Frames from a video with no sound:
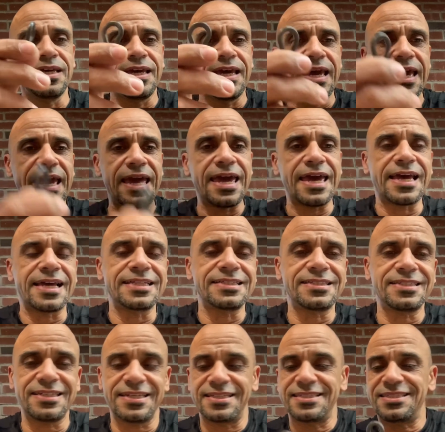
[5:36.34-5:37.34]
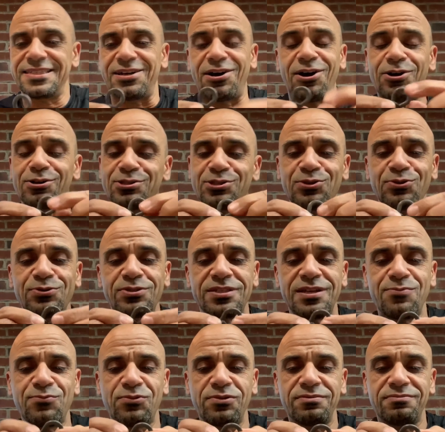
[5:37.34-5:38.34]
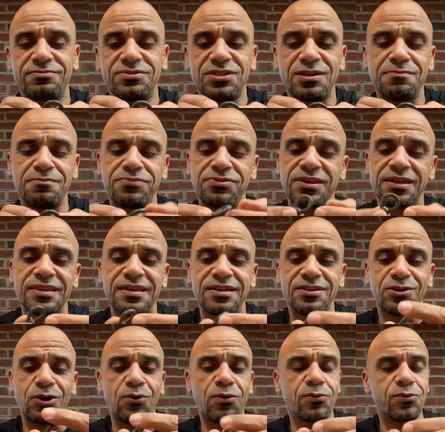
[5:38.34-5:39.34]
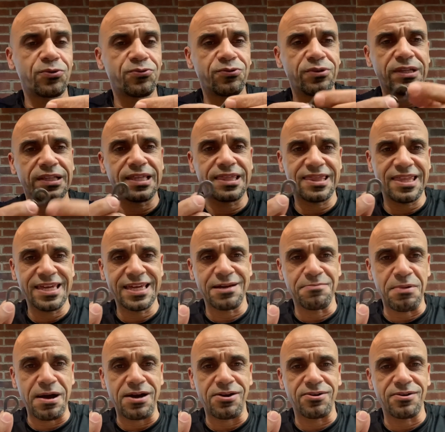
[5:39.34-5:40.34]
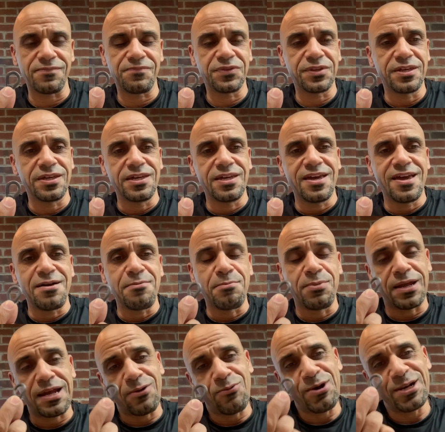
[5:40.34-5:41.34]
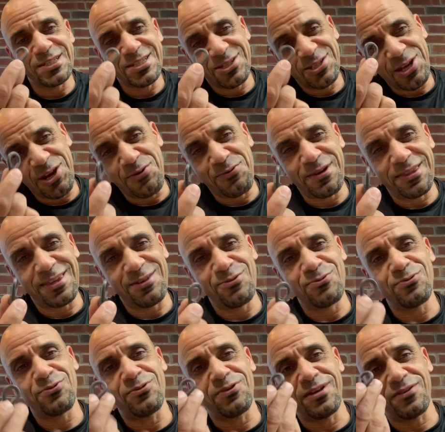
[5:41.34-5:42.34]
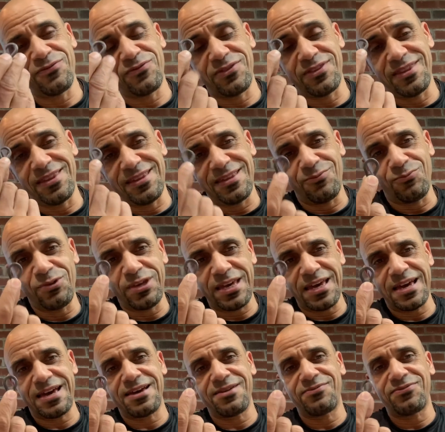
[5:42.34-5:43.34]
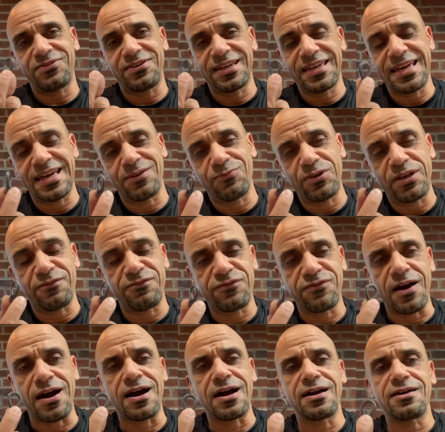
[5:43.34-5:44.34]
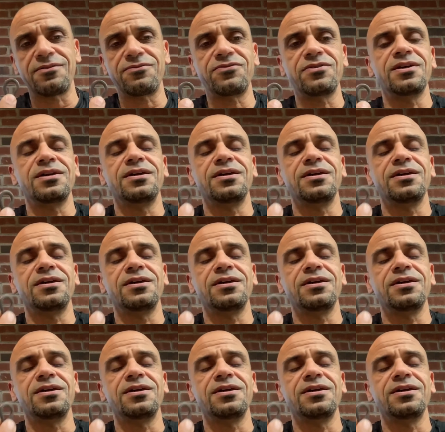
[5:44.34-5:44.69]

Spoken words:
and it's also something that no one would really think about. But I want to share with you, if we have, again, we have 5